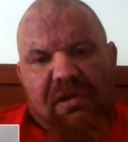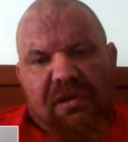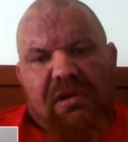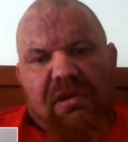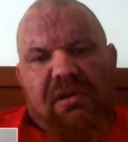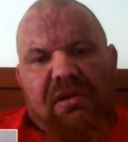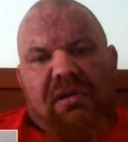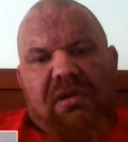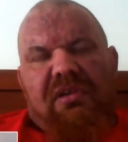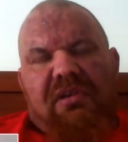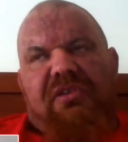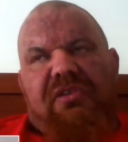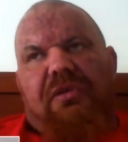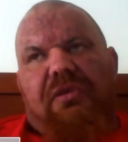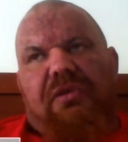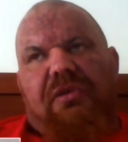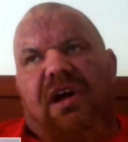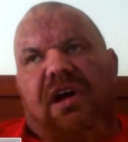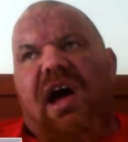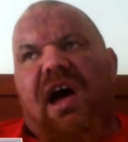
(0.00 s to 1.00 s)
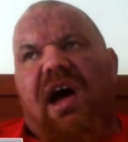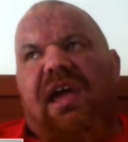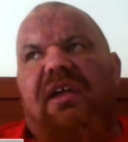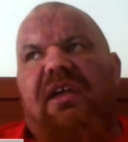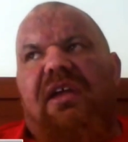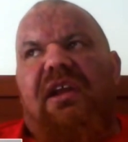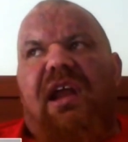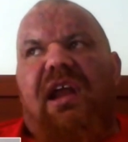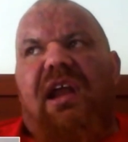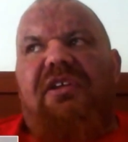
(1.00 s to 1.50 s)
Okay. So the higher
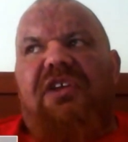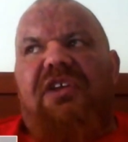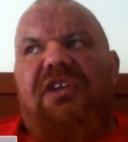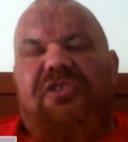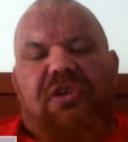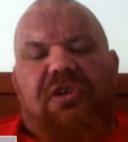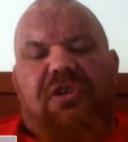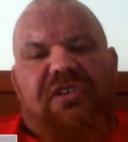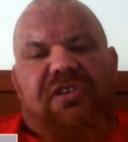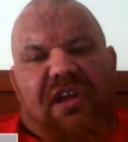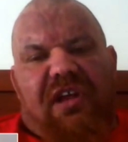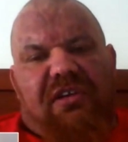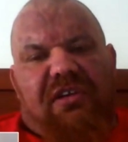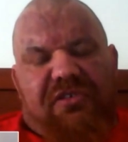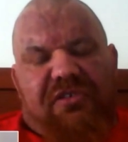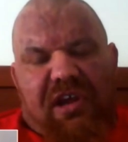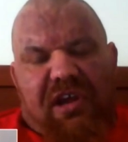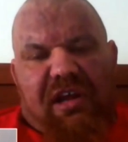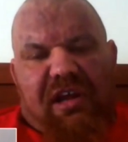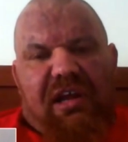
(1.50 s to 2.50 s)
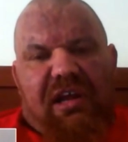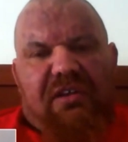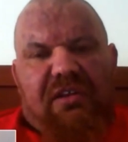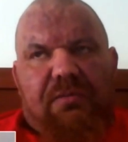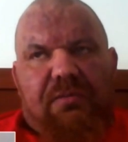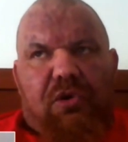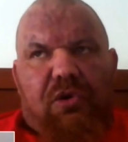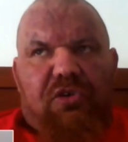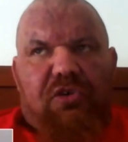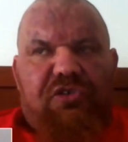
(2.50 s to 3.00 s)
that a drug is androgenic, the
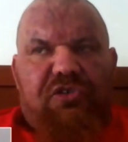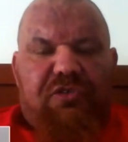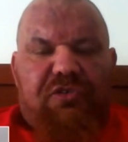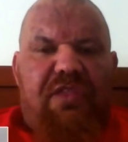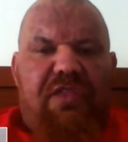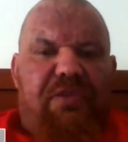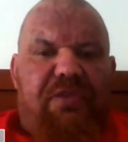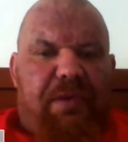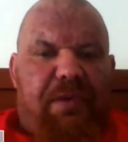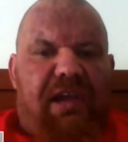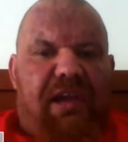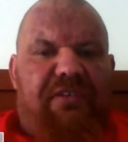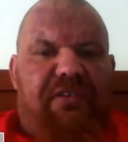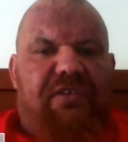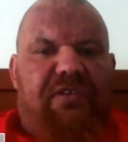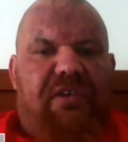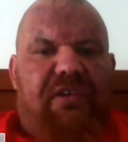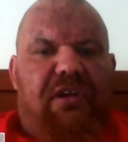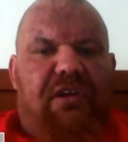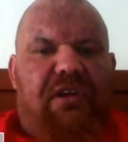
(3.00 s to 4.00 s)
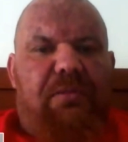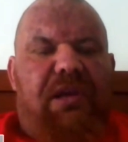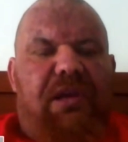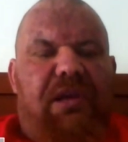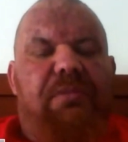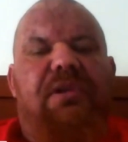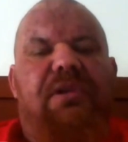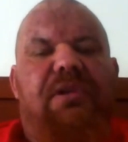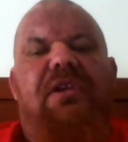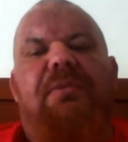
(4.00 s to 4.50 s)
more strength based it's going to
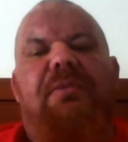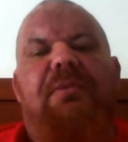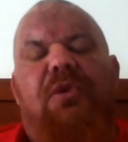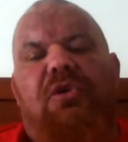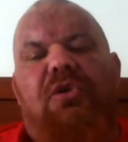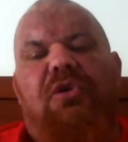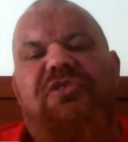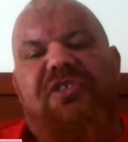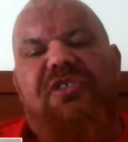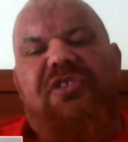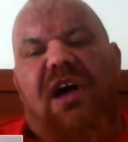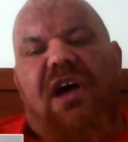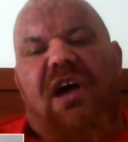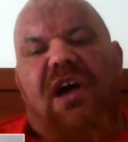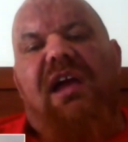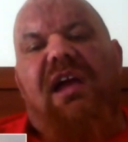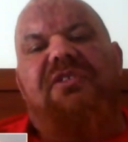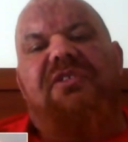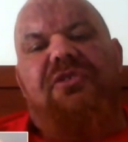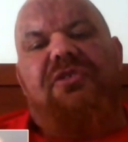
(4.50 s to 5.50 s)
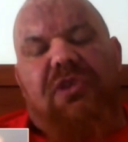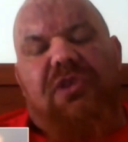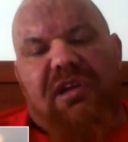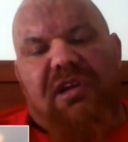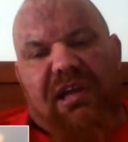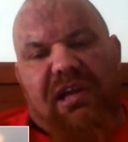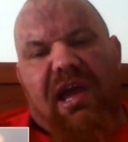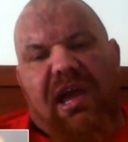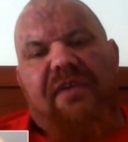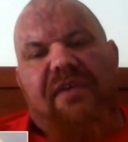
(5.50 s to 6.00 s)
be, but the more size you're going
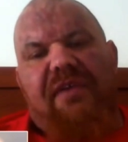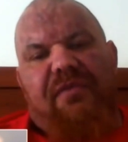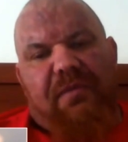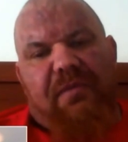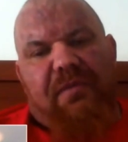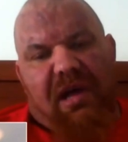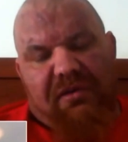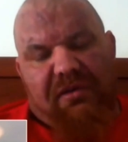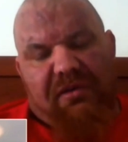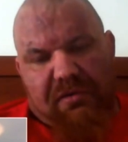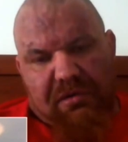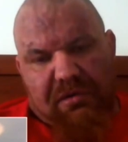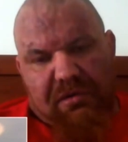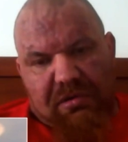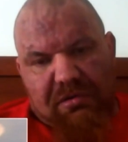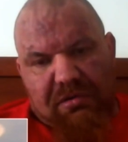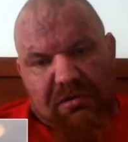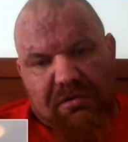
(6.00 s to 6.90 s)
to get from that drug.